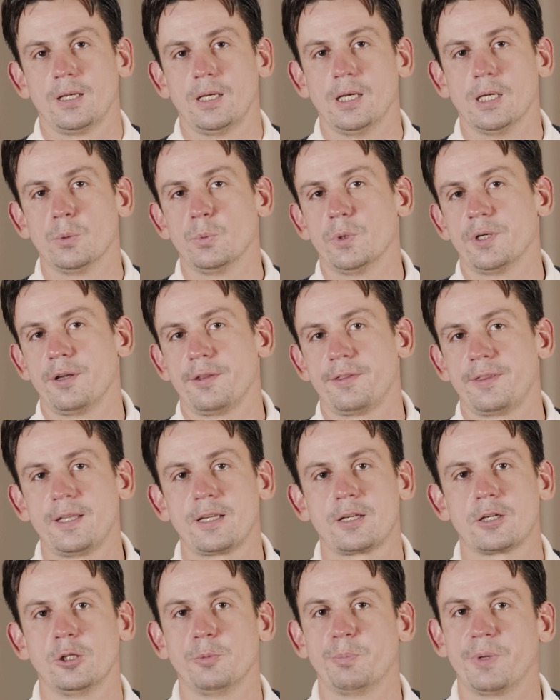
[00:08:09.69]
And when I
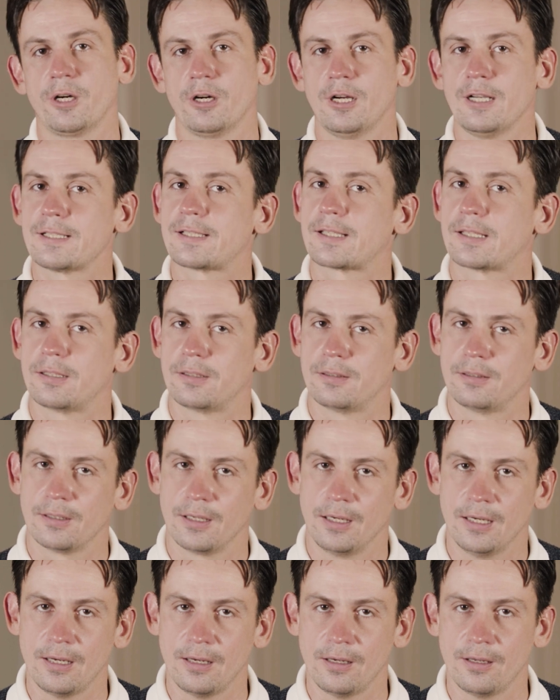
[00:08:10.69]
think Colbert asked
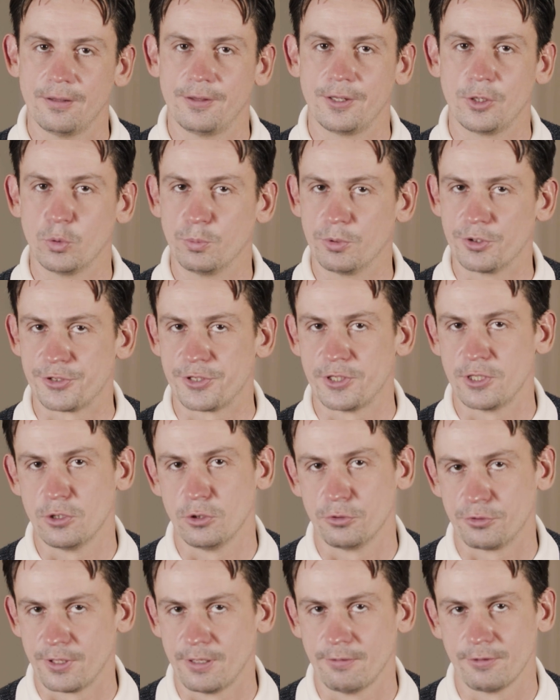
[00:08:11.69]
the Uber
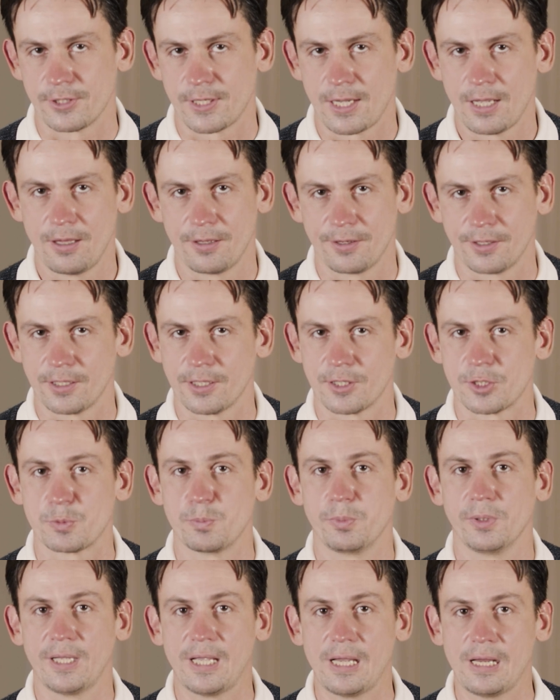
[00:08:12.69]
CEO Travis Kalanick
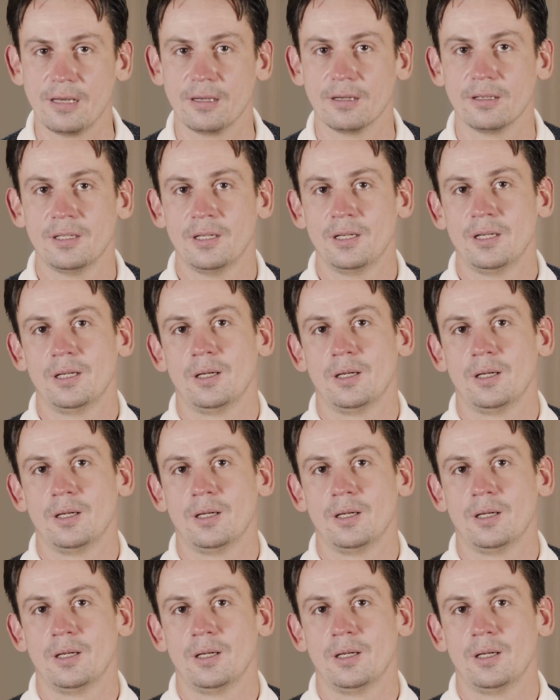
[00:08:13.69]
explain